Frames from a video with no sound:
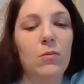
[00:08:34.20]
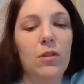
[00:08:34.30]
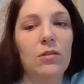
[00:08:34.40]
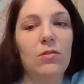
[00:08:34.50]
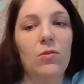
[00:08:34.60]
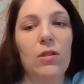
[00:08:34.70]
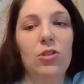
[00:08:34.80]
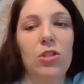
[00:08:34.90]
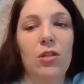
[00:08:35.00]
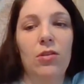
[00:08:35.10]
this is
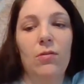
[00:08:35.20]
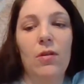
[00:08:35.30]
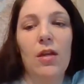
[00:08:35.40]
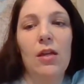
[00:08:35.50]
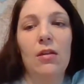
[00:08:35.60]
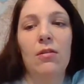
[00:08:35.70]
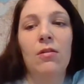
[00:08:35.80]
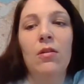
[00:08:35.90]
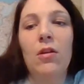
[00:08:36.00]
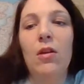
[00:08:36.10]
question 3.
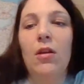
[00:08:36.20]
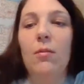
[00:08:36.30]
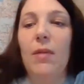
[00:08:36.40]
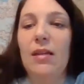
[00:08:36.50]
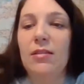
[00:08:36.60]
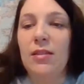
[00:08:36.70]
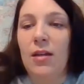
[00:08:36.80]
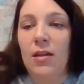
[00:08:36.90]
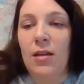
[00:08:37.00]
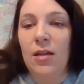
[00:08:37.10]
Based
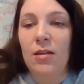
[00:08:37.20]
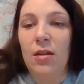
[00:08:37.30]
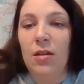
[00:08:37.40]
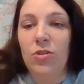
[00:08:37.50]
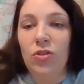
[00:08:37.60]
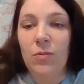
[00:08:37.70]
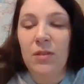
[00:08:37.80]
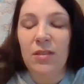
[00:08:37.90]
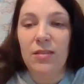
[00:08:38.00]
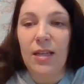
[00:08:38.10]
on
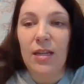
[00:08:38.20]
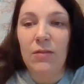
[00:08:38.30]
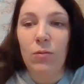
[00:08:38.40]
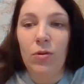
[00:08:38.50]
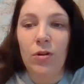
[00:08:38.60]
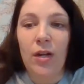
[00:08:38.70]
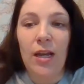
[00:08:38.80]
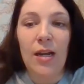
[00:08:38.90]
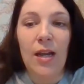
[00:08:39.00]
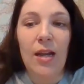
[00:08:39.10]
Truman's Executive Order
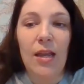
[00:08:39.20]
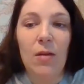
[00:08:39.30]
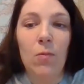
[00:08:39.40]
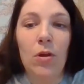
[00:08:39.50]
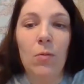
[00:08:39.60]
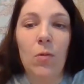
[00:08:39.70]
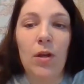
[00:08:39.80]
9981,